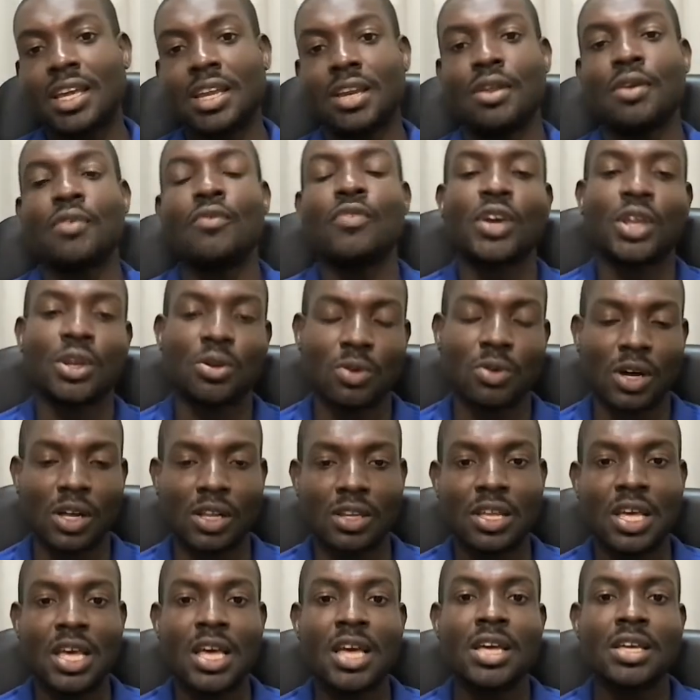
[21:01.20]

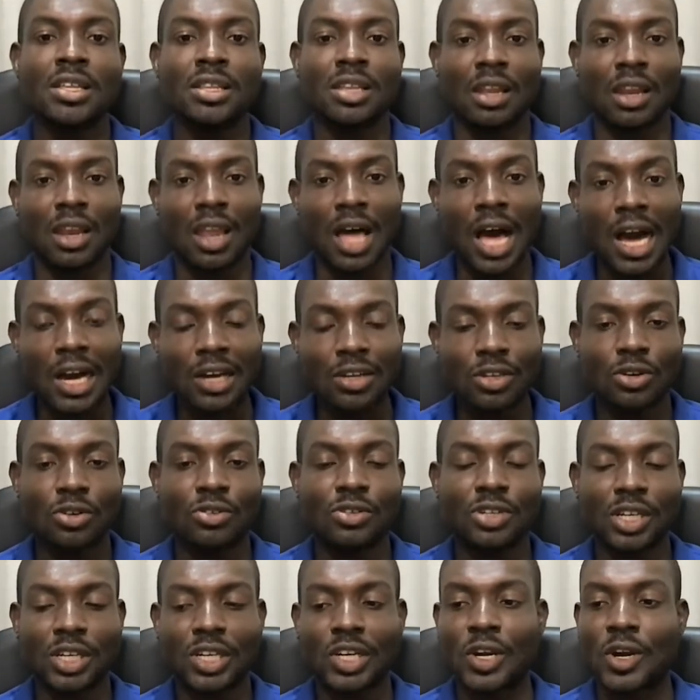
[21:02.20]
individual. The
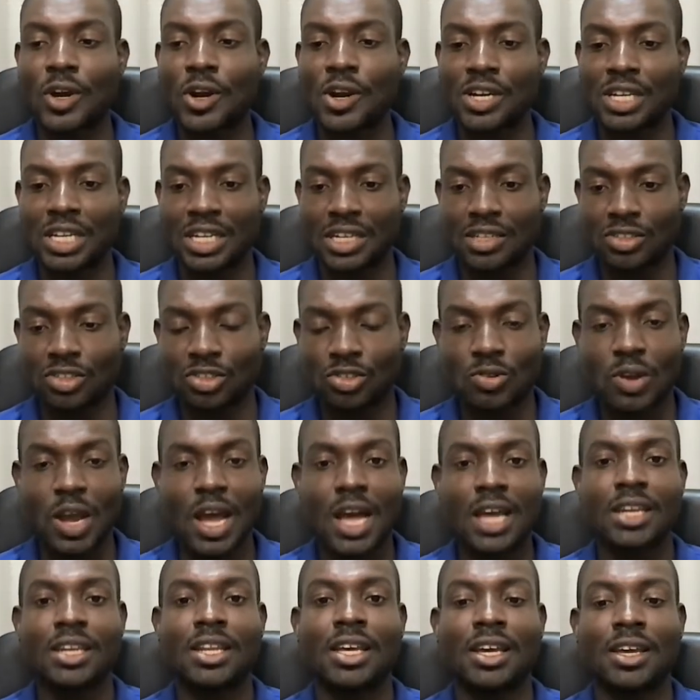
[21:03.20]
lockdown occurred, they're
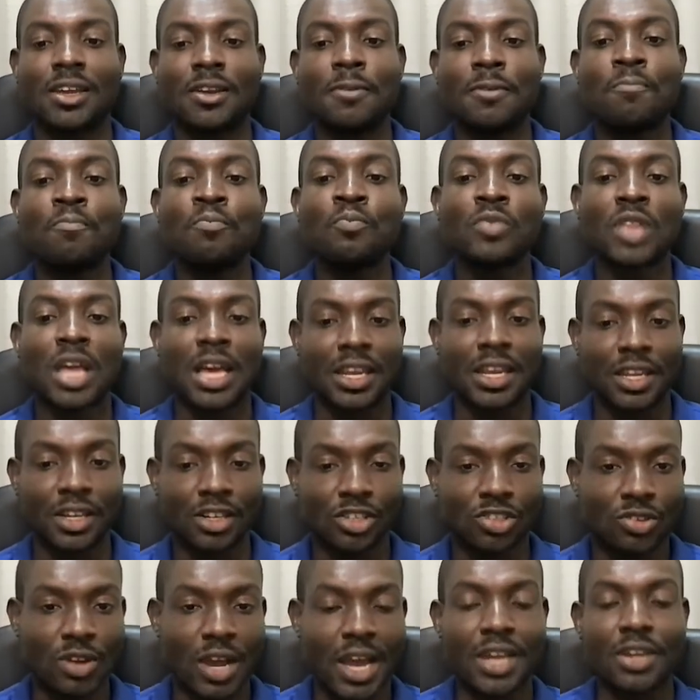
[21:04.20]
stranded, and they're
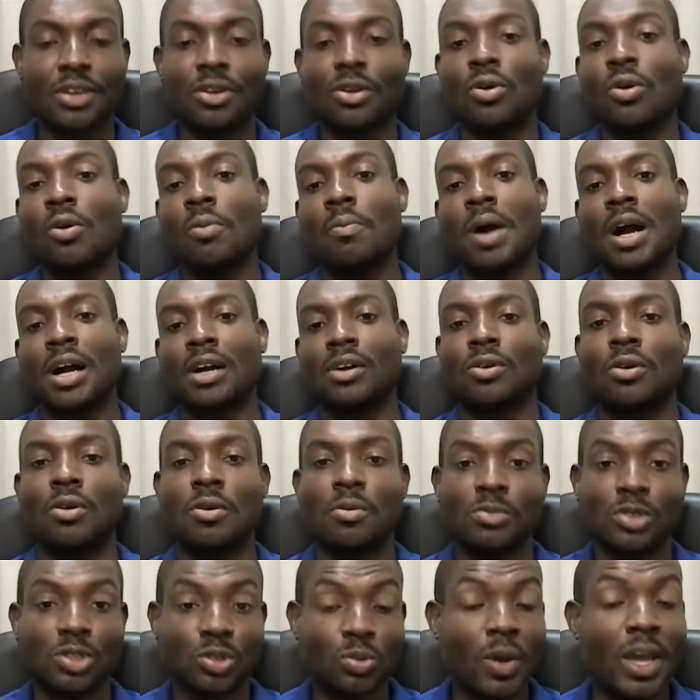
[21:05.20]
trying to go back
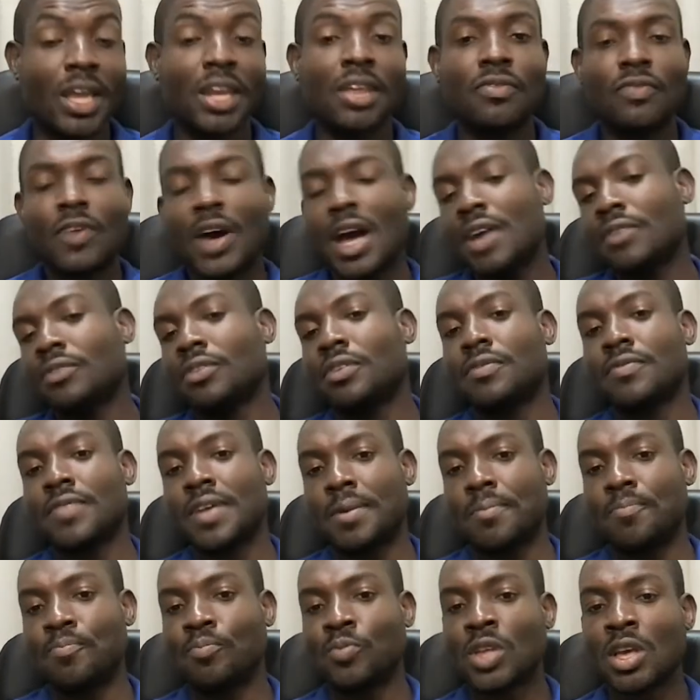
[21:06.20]
home. 25 of
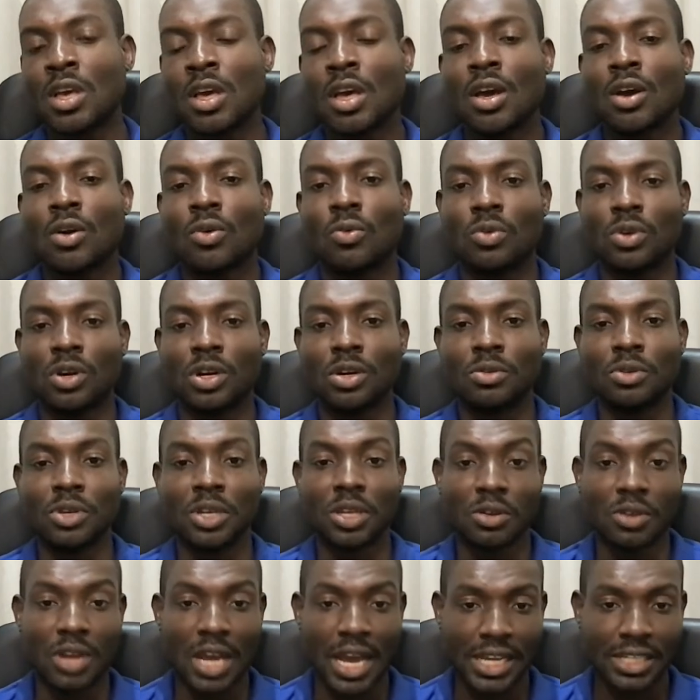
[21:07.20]
them were
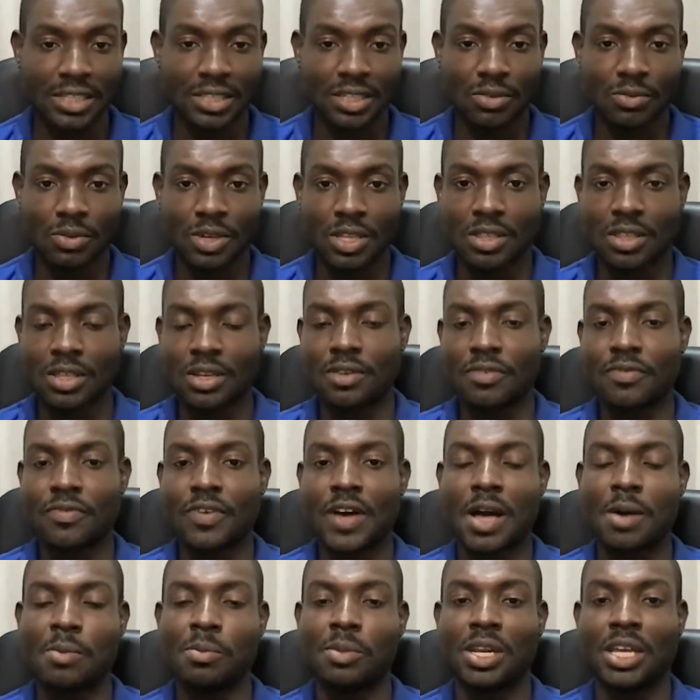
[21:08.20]
reunited with their
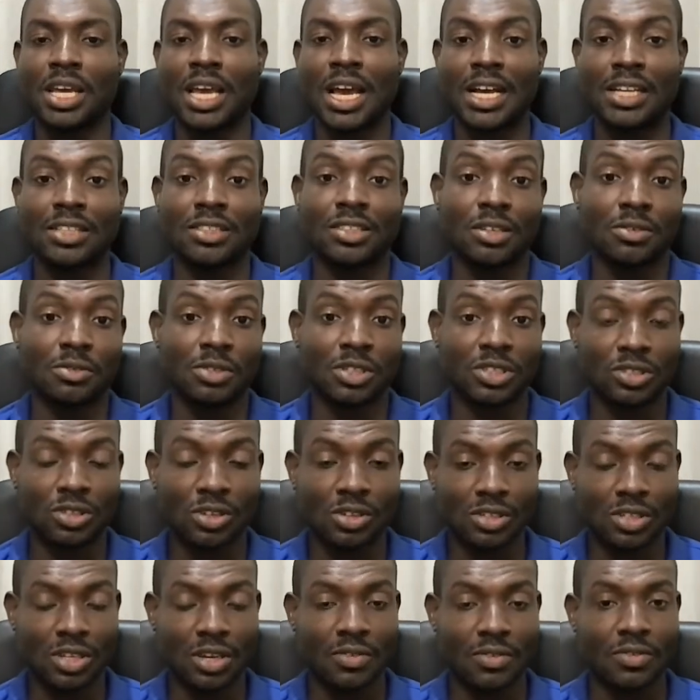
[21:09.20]
family as a
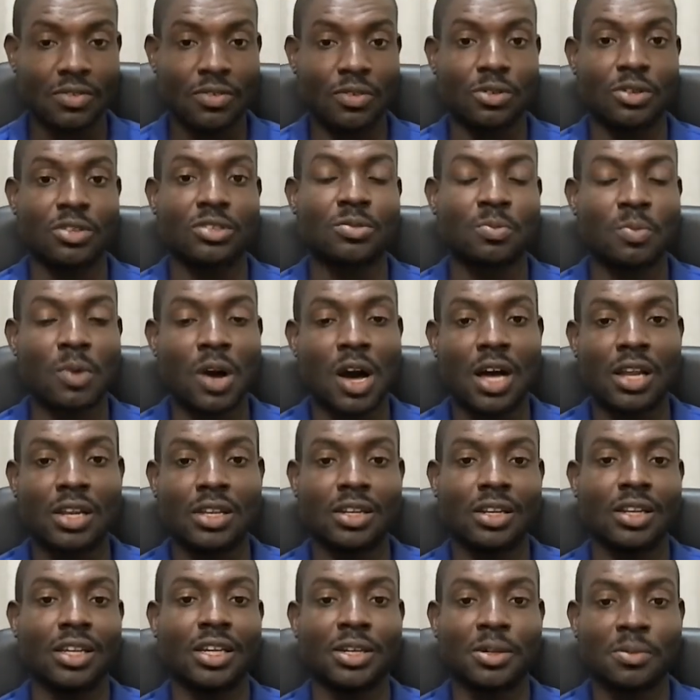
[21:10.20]
result of our small
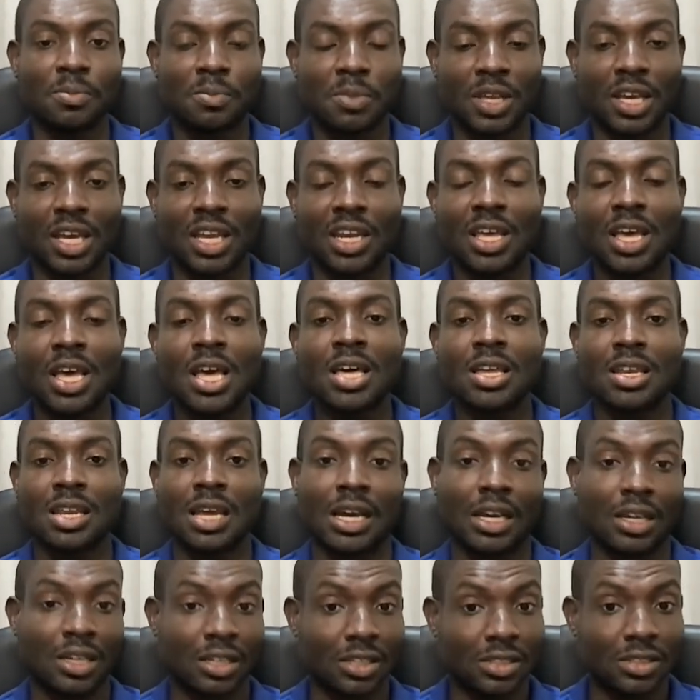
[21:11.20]
little airplane
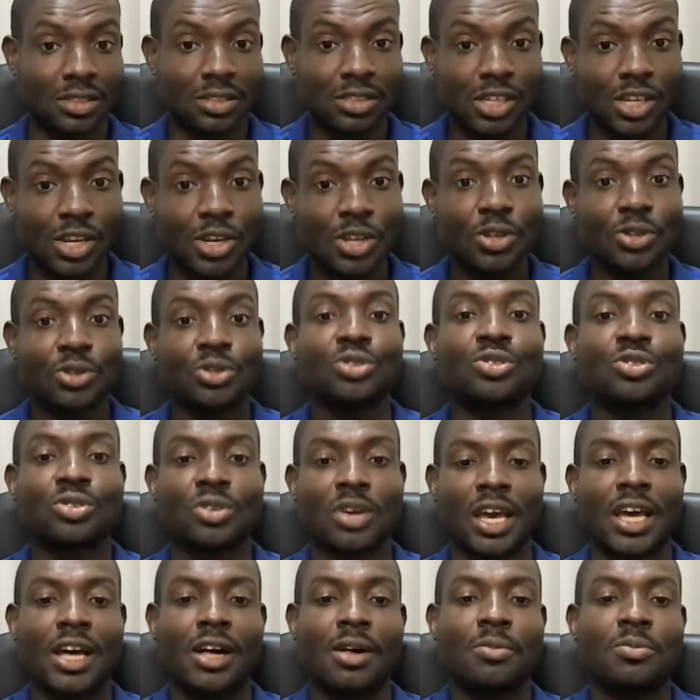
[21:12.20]
that continues to
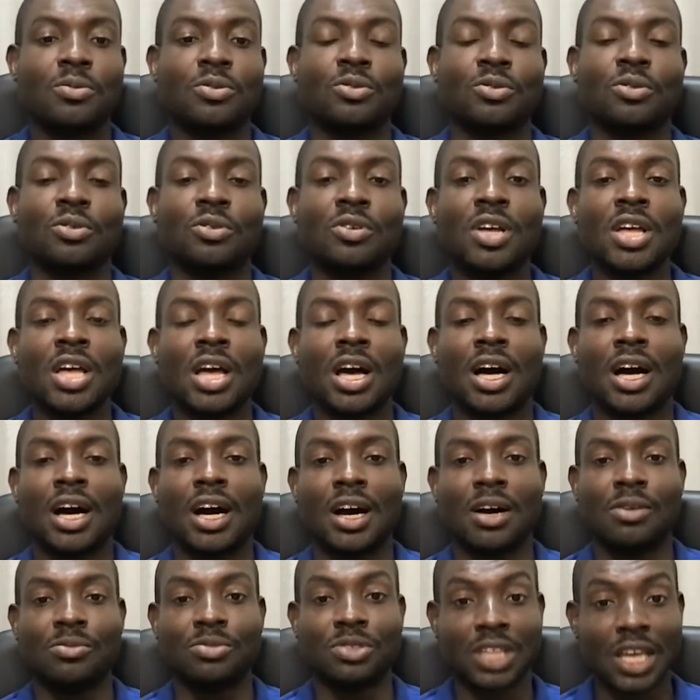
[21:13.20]
help to
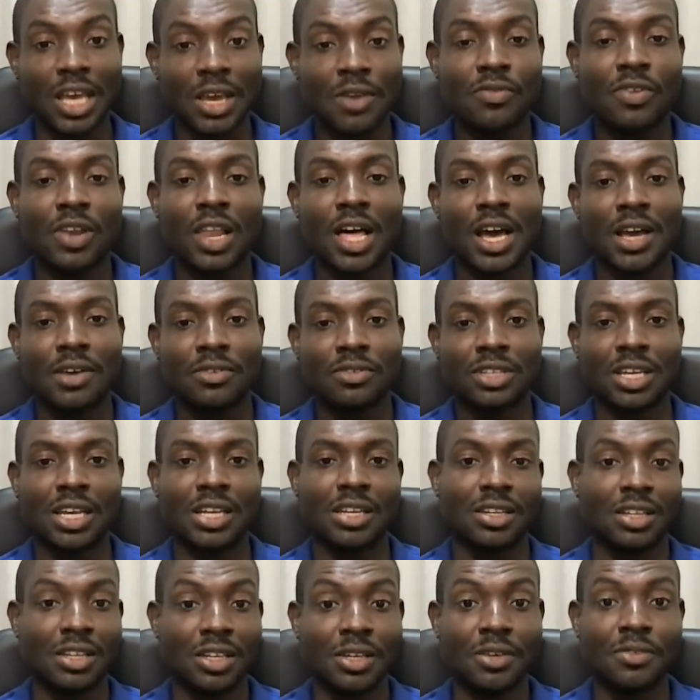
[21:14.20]
save lives
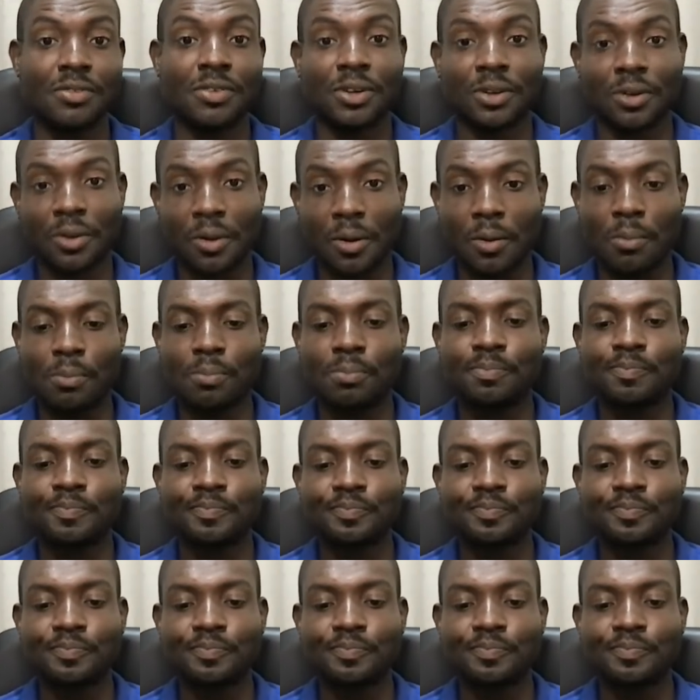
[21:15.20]
and deliver hope.